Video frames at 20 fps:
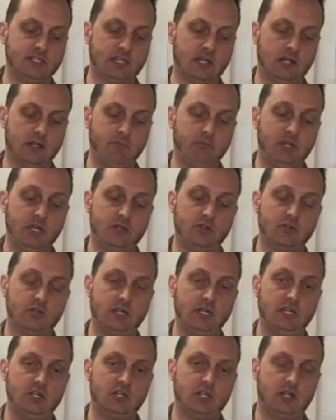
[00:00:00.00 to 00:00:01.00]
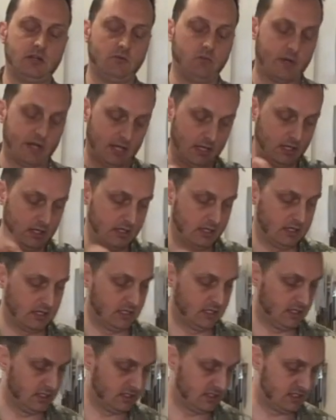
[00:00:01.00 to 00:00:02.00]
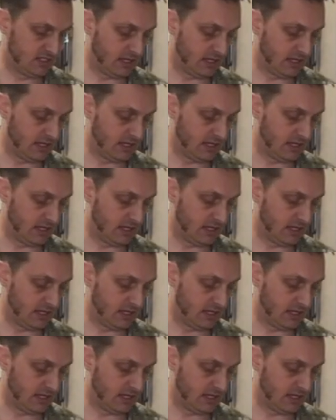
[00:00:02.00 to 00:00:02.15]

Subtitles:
on each end when I separate.